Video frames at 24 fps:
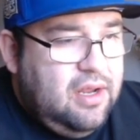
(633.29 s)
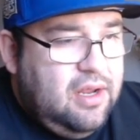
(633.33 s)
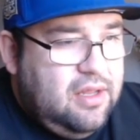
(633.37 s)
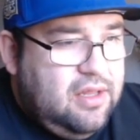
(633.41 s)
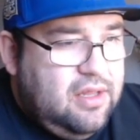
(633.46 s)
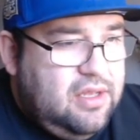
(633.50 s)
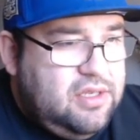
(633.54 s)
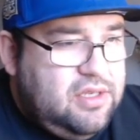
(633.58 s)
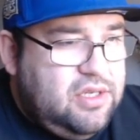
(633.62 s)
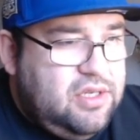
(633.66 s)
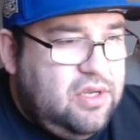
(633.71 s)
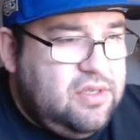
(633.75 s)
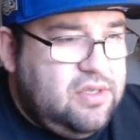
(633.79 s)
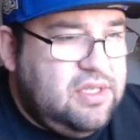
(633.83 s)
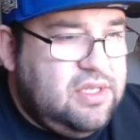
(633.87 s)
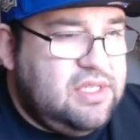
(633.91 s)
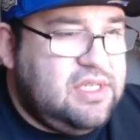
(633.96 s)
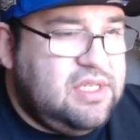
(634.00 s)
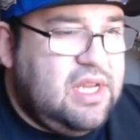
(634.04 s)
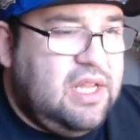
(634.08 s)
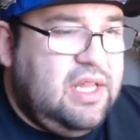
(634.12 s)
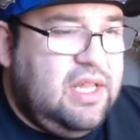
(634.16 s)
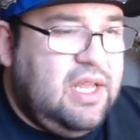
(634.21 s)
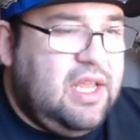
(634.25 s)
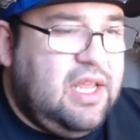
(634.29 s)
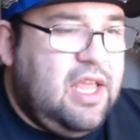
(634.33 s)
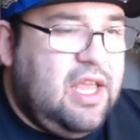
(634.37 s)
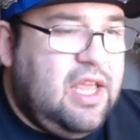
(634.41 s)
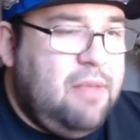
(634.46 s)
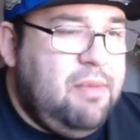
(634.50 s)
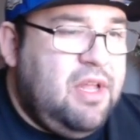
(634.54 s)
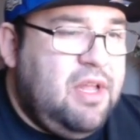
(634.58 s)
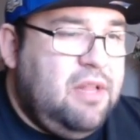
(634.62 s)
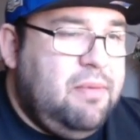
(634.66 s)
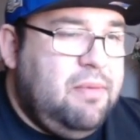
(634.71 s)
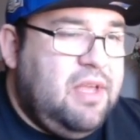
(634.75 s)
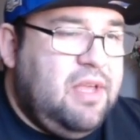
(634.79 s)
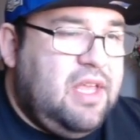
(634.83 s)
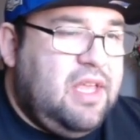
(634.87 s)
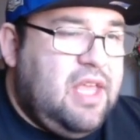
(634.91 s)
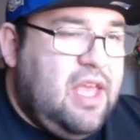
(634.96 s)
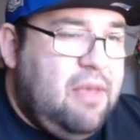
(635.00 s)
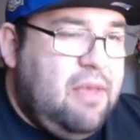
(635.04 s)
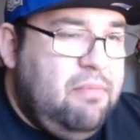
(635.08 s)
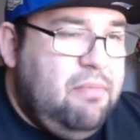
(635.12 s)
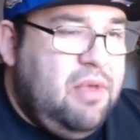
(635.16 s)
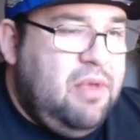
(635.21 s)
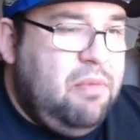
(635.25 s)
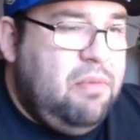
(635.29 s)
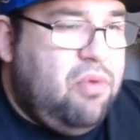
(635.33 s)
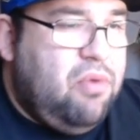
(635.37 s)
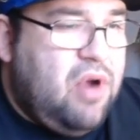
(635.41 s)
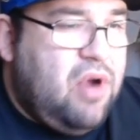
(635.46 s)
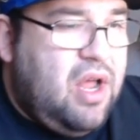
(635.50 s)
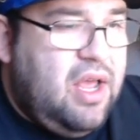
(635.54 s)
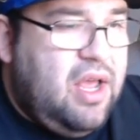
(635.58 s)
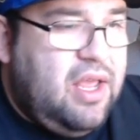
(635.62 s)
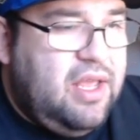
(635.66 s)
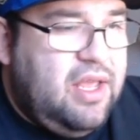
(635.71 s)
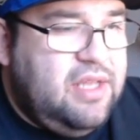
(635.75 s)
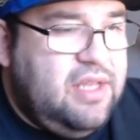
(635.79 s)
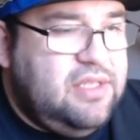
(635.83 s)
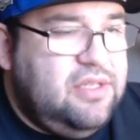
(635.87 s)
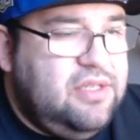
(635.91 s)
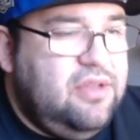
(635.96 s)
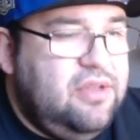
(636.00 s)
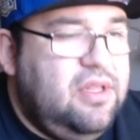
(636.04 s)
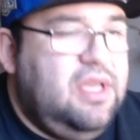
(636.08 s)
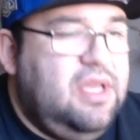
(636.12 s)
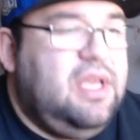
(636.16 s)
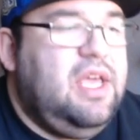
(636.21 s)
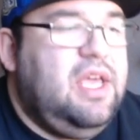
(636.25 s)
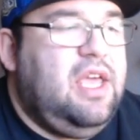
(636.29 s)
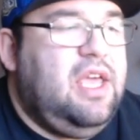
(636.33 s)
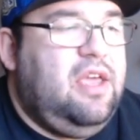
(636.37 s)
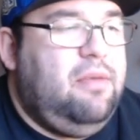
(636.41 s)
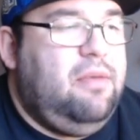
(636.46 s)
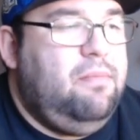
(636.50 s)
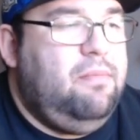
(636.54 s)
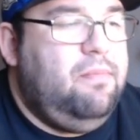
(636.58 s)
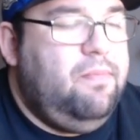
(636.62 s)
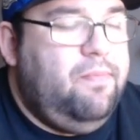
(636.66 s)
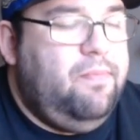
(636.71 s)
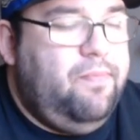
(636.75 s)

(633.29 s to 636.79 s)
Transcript: the chosen sideline game element can't be brought into the game.